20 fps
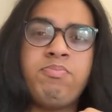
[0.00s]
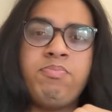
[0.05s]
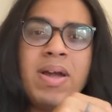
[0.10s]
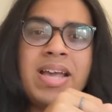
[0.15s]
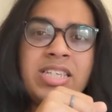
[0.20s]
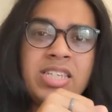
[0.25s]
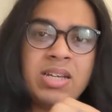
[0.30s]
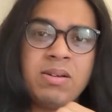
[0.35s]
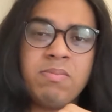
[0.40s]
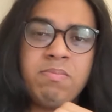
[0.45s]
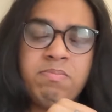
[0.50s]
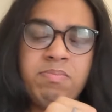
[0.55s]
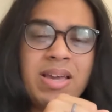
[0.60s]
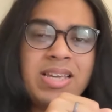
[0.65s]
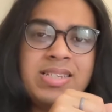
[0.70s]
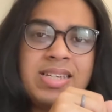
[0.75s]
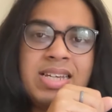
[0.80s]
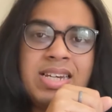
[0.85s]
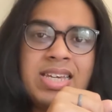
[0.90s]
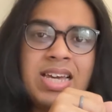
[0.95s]

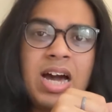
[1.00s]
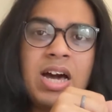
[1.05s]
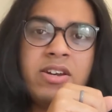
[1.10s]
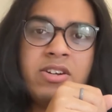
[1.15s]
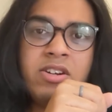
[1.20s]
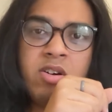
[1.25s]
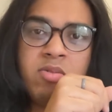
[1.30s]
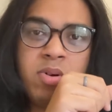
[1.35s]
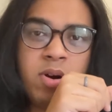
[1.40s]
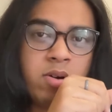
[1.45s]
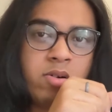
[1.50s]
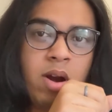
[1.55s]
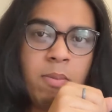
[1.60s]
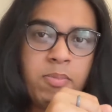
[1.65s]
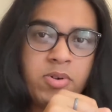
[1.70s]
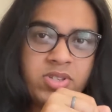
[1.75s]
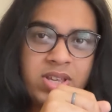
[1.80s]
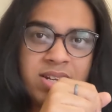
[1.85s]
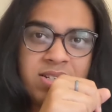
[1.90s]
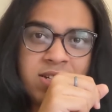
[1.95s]
basically
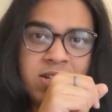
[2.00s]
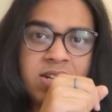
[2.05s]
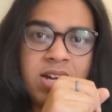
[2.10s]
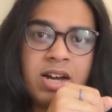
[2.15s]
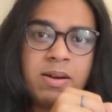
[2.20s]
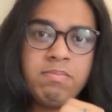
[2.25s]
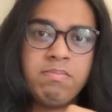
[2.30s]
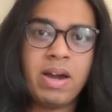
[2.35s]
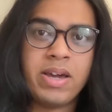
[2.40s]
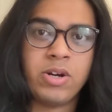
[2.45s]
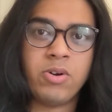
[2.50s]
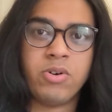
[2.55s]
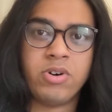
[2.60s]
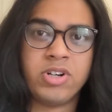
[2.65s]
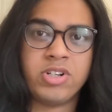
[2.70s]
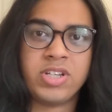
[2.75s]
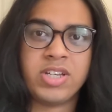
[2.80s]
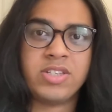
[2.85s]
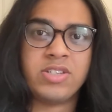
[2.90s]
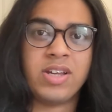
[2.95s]
underrepresented
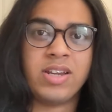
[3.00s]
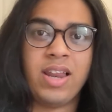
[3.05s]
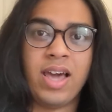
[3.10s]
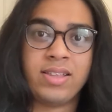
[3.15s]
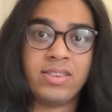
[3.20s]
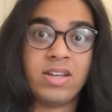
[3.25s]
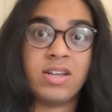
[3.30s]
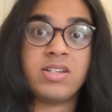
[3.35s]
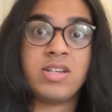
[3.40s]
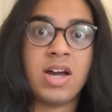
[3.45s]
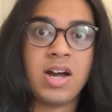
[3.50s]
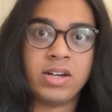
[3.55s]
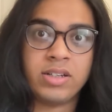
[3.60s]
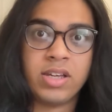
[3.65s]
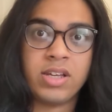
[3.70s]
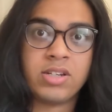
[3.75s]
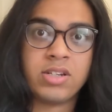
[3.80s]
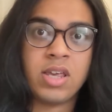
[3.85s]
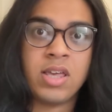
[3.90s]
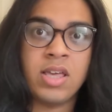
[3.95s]
minorities are like their
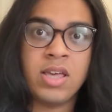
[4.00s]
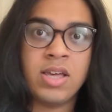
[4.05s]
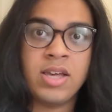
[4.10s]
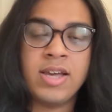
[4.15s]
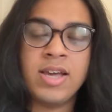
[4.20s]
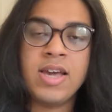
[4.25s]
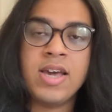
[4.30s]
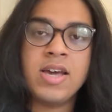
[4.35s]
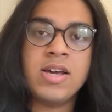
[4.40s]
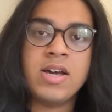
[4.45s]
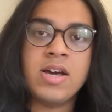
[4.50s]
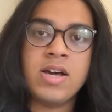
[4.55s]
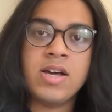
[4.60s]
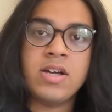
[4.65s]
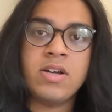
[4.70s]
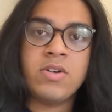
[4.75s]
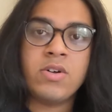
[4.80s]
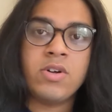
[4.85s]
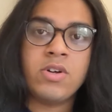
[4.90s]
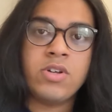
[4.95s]
target.
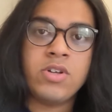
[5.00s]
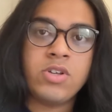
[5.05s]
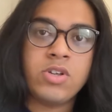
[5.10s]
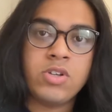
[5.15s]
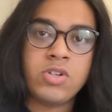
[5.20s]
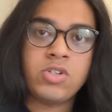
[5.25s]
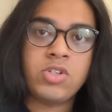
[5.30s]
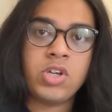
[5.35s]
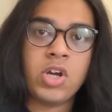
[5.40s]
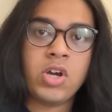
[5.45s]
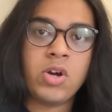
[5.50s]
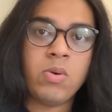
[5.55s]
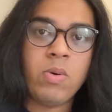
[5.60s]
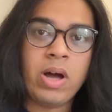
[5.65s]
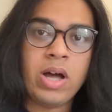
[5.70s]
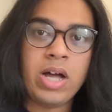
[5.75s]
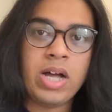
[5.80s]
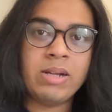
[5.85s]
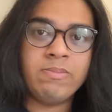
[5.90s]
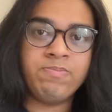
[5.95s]

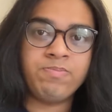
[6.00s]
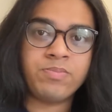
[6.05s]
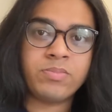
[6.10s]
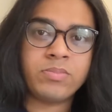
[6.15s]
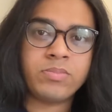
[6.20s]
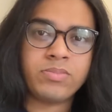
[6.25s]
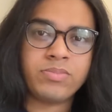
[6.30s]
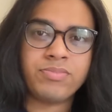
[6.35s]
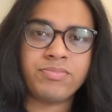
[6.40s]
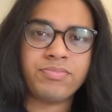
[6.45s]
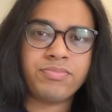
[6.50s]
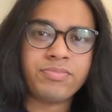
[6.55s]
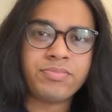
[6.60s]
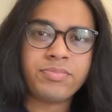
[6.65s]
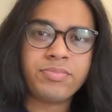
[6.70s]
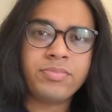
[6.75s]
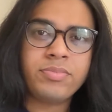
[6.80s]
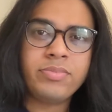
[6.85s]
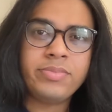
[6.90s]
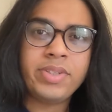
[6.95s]
So
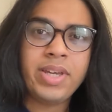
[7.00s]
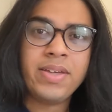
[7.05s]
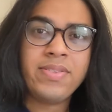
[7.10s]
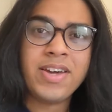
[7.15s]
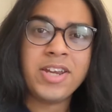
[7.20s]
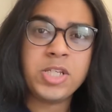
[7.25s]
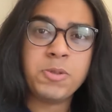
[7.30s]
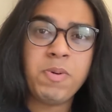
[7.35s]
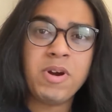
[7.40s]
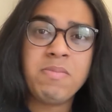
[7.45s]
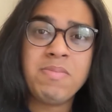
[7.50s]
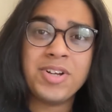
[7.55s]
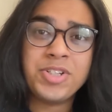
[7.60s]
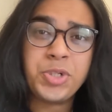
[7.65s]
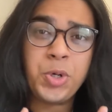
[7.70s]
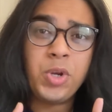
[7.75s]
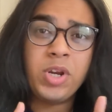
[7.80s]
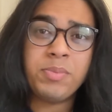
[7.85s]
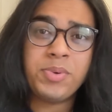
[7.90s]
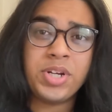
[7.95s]
that is pretty
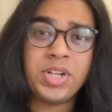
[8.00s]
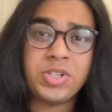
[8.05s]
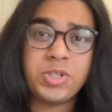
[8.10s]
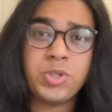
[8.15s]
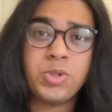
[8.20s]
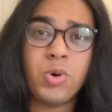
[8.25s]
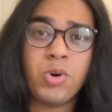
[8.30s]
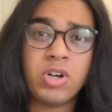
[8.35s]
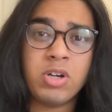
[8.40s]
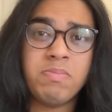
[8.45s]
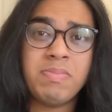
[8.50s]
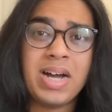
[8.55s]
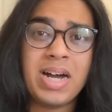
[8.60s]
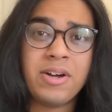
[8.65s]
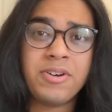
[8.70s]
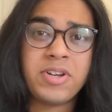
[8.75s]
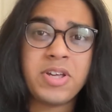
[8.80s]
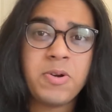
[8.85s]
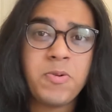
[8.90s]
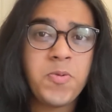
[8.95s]
much all I'm going to talk
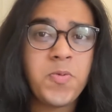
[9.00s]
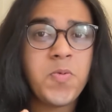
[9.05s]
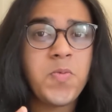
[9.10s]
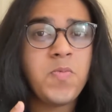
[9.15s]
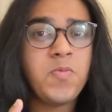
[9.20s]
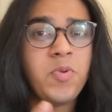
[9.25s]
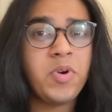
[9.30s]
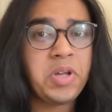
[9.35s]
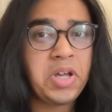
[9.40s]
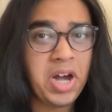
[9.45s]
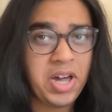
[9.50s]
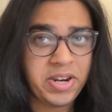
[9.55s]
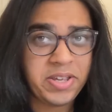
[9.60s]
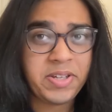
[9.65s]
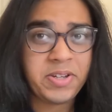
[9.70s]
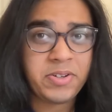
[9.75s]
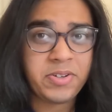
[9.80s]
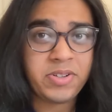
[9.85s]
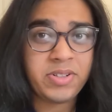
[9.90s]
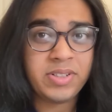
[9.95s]
about
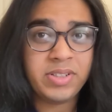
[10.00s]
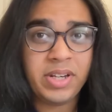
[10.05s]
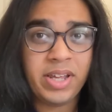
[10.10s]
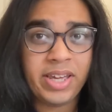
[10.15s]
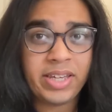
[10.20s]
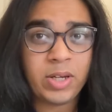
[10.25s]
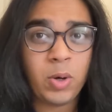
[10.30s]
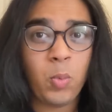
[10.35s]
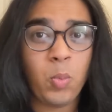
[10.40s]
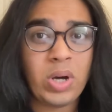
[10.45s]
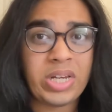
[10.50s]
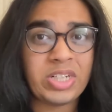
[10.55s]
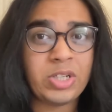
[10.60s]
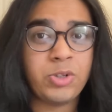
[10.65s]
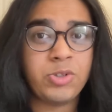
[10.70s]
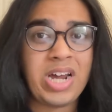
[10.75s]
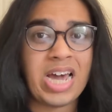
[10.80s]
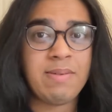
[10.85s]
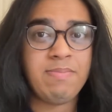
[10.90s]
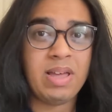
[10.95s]
regarding like what
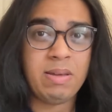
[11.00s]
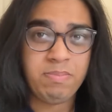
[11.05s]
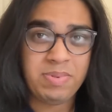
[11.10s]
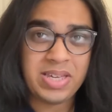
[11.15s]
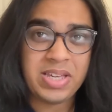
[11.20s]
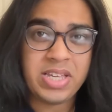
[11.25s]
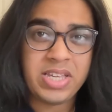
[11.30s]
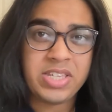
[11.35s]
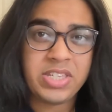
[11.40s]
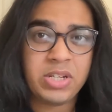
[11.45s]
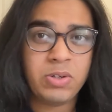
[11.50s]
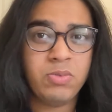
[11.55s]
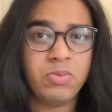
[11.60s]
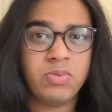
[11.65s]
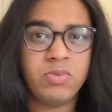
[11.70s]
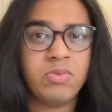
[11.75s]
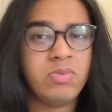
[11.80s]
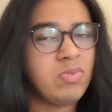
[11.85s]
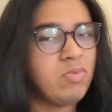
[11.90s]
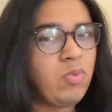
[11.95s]
GradMap is and
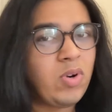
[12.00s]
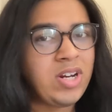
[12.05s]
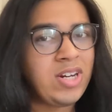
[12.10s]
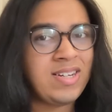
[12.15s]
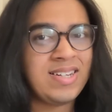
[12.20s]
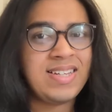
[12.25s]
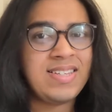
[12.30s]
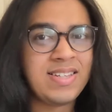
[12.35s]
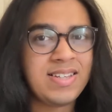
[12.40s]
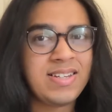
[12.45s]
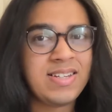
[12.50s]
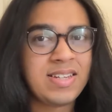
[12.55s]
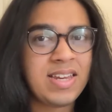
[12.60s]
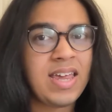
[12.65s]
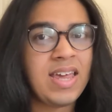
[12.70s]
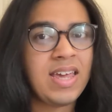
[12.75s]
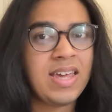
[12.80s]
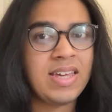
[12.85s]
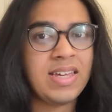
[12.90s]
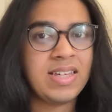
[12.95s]
what it isn't.
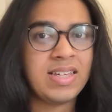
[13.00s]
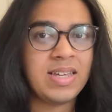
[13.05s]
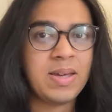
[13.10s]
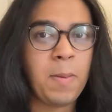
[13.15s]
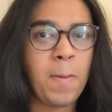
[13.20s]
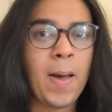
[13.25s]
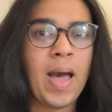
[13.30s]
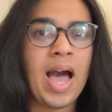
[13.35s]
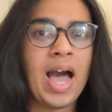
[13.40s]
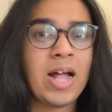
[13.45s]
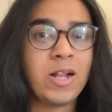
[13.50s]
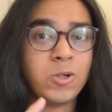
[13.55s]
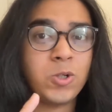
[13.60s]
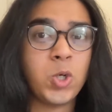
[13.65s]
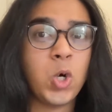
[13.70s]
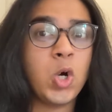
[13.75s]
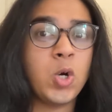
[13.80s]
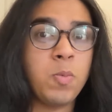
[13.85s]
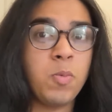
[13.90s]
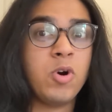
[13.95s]
I'll
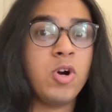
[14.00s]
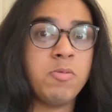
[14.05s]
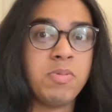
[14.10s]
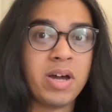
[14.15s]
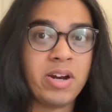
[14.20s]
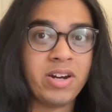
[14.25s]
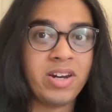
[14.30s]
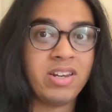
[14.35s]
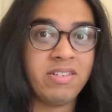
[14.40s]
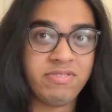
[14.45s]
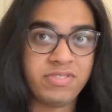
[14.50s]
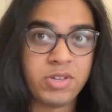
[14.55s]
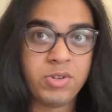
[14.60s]
talk more about it in a